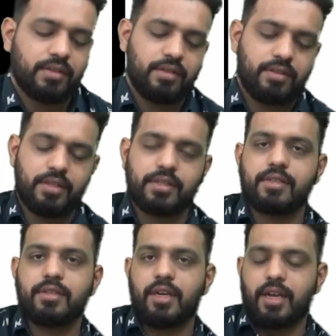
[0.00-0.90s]
this
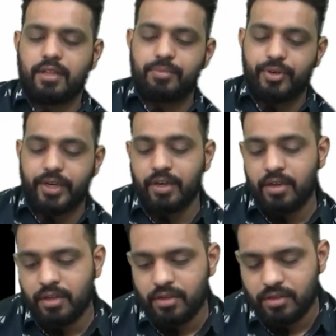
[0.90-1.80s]
another point.
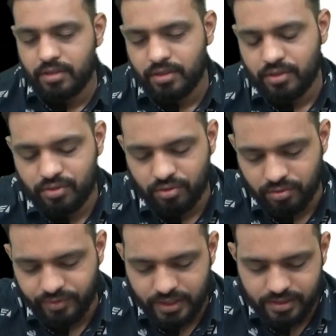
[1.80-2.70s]
So
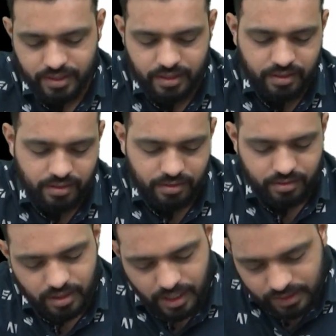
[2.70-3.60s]
we'll see
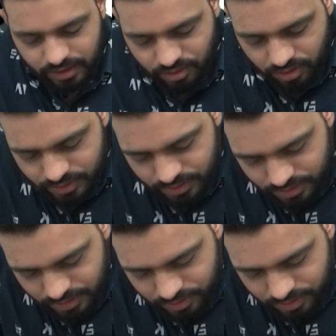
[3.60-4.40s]
other causes.